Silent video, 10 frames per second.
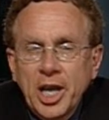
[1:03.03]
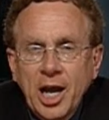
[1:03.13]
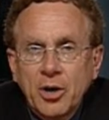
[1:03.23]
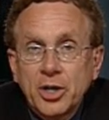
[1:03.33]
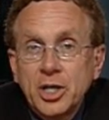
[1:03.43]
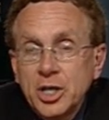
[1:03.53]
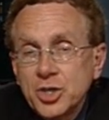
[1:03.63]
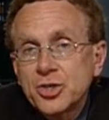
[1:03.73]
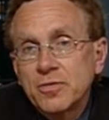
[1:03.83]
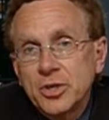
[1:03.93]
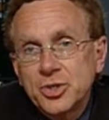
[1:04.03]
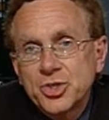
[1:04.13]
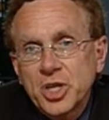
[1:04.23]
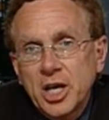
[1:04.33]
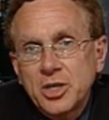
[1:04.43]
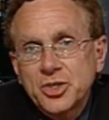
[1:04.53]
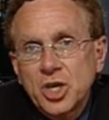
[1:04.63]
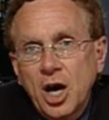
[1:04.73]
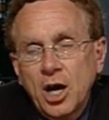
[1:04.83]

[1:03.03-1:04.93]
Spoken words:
down in each of these states,